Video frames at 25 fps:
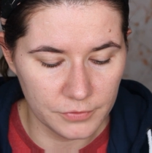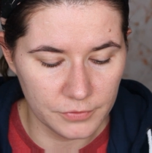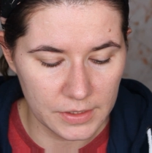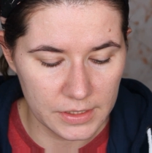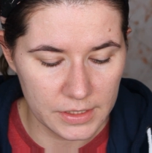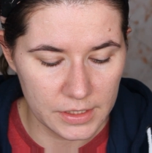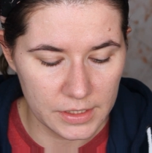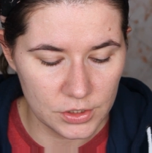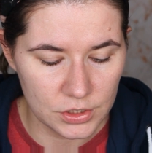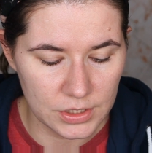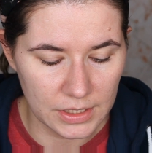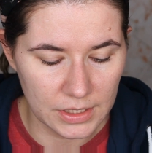
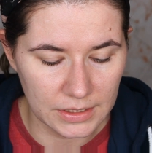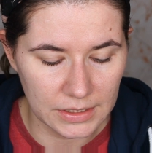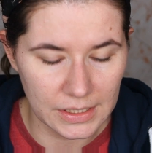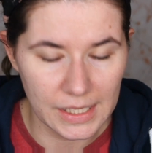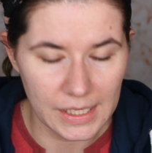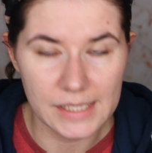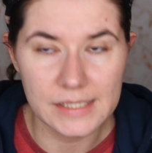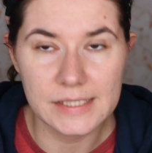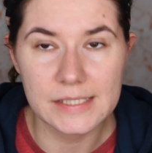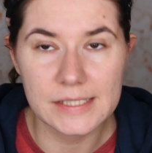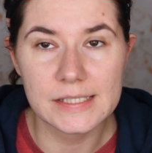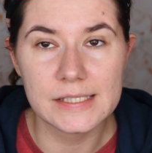finish that
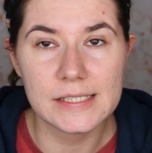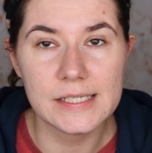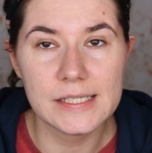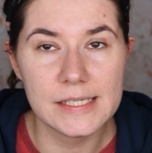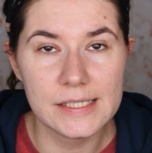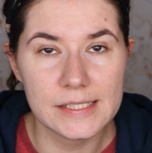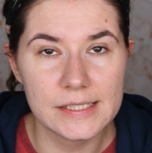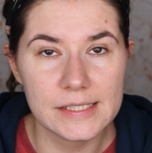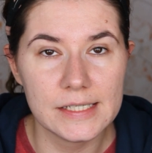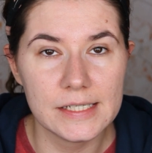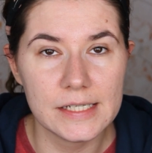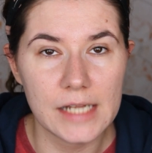lasts
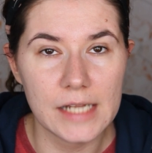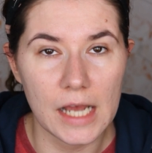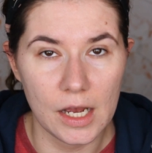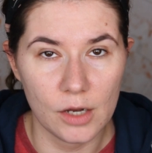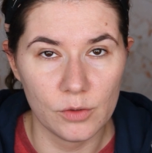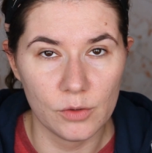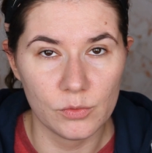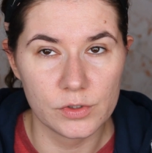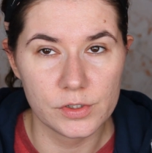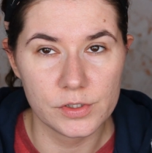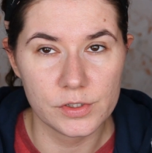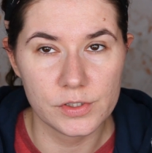16
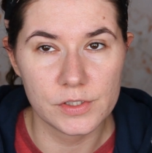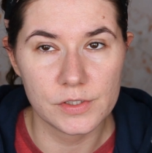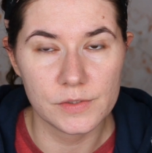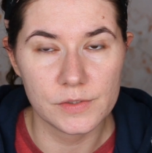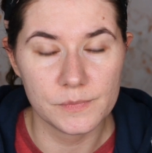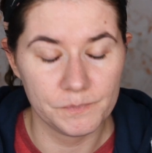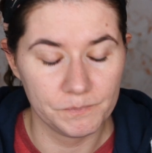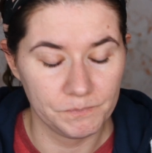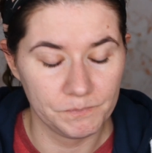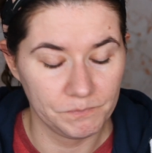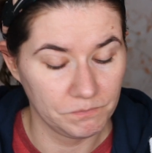hours.